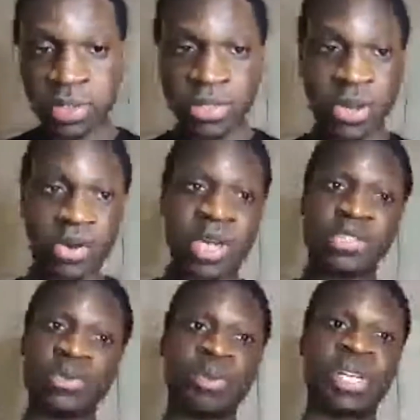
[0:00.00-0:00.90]
you're going
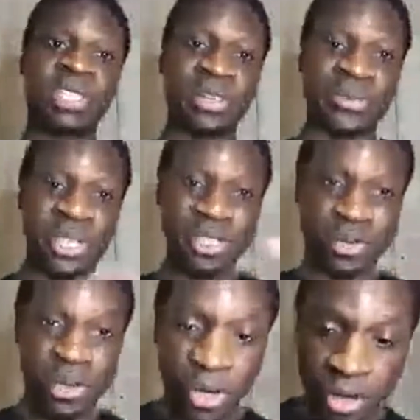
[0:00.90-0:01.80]
to build something
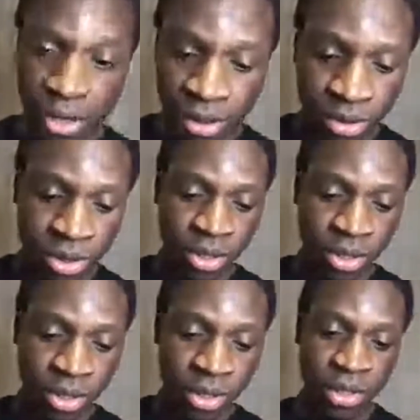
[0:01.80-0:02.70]
stronger.
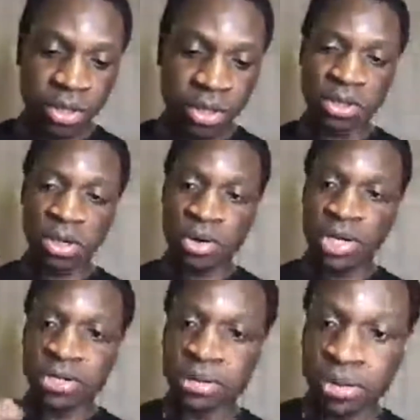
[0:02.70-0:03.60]
You're going to
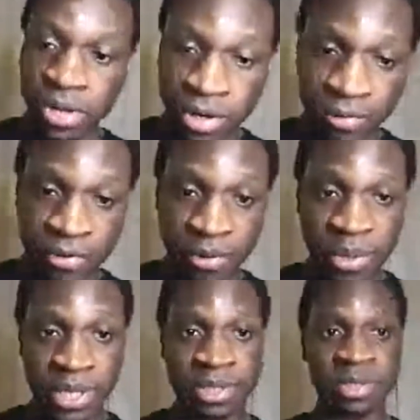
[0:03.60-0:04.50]
learn from it
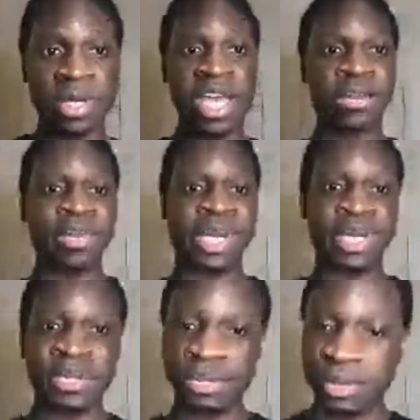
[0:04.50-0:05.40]
and build
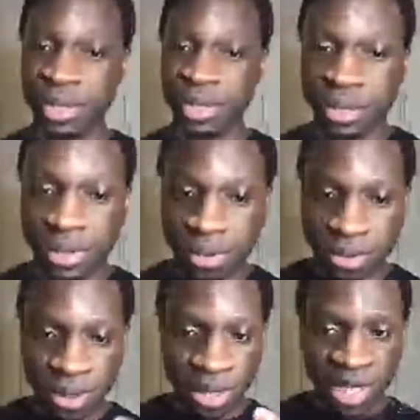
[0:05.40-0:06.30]

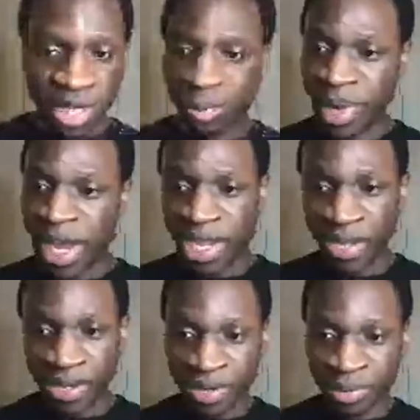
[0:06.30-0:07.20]
an
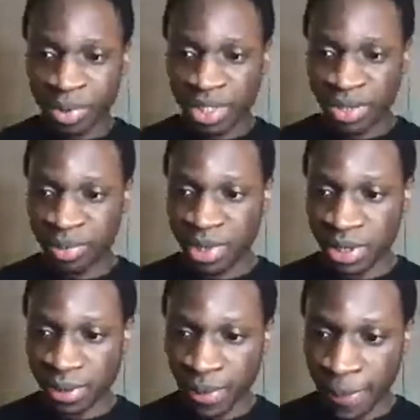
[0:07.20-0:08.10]
empire, possibly.
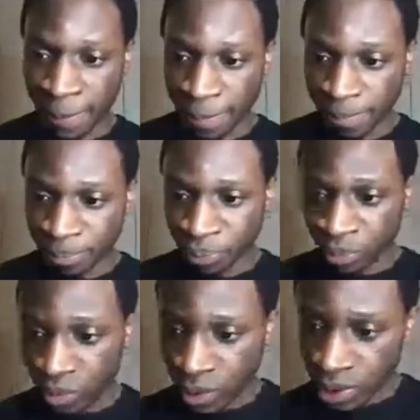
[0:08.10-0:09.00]

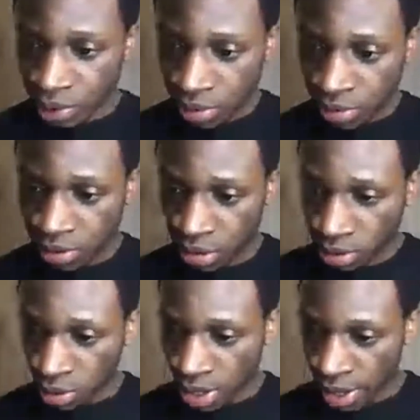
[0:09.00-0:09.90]
So,
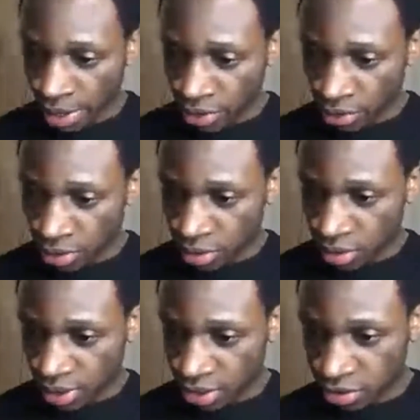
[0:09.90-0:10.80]
are you a
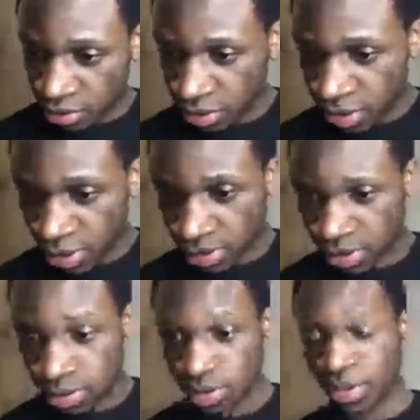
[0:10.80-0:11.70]
college student?
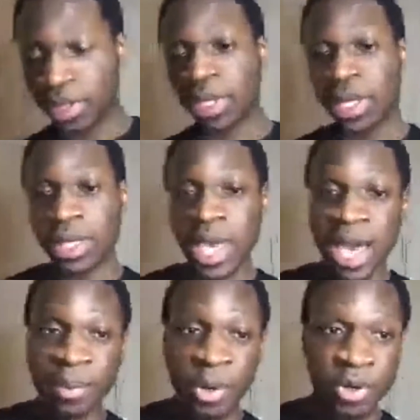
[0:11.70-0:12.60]
Yeah, I'm
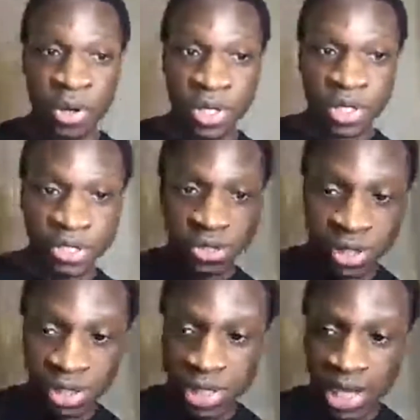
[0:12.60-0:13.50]
a college
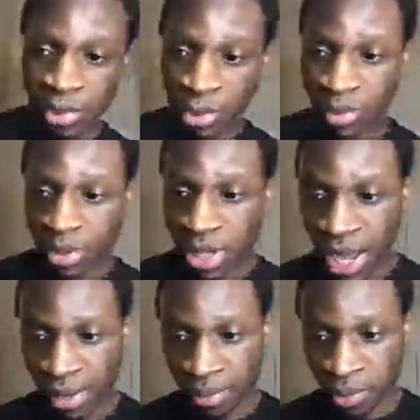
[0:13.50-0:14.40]
student.
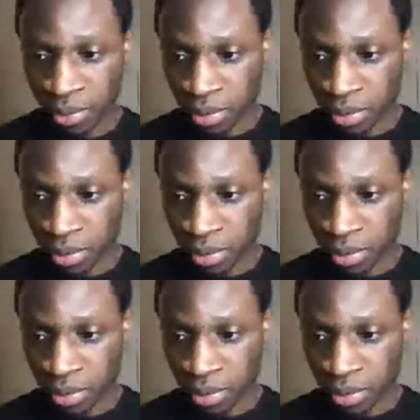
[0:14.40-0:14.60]
I'm